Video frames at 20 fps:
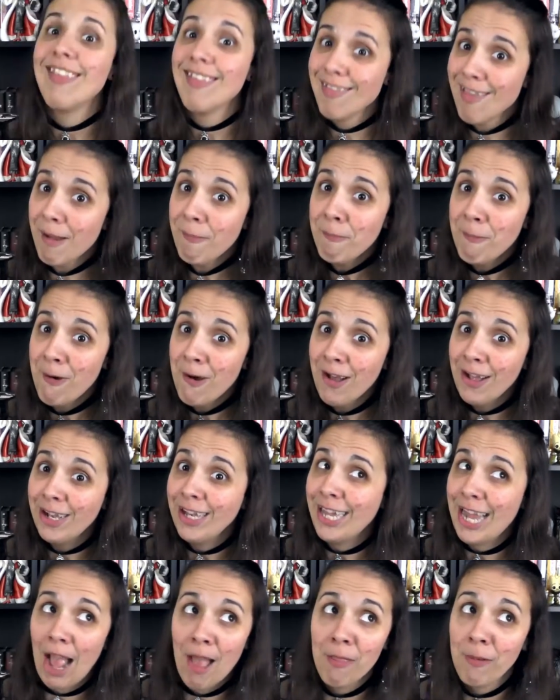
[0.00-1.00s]
Step
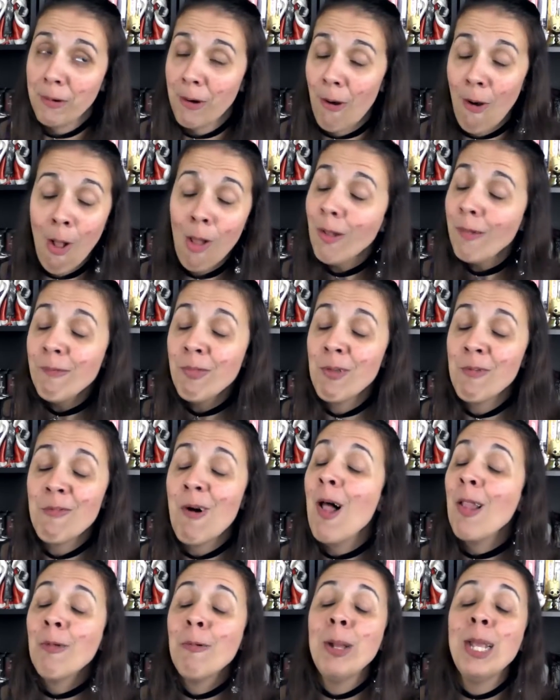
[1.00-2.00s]
one, gather all of the
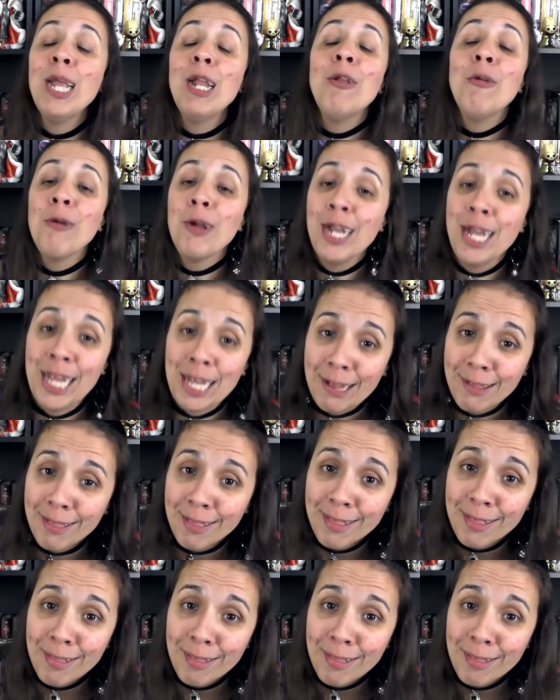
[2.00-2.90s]
following ingredients.